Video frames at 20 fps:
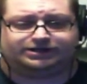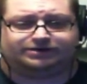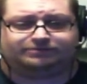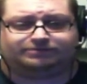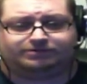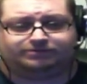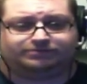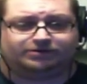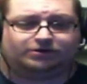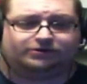
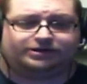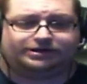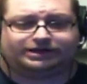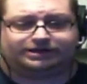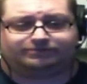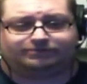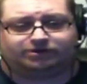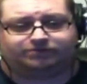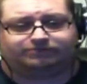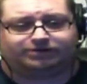promoting
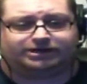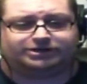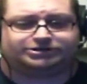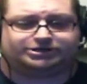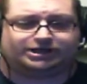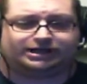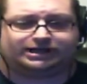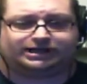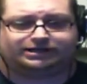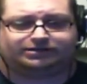him on my
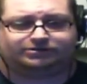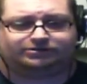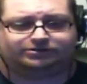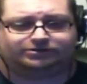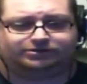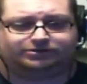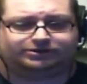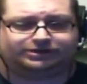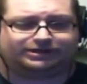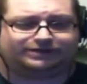channel
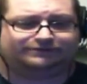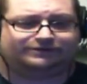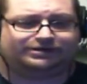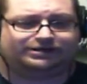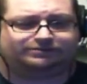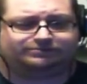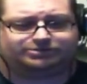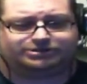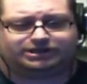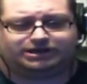or giving
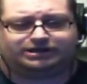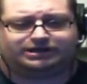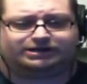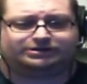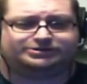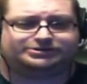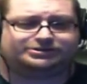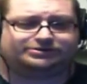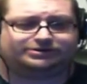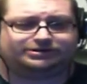him shout
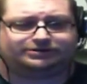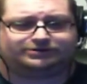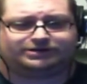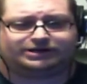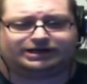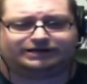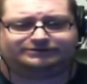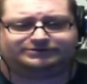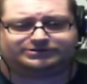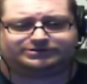outs during
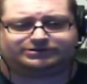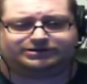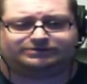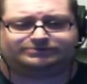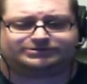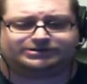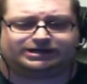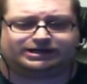live streams.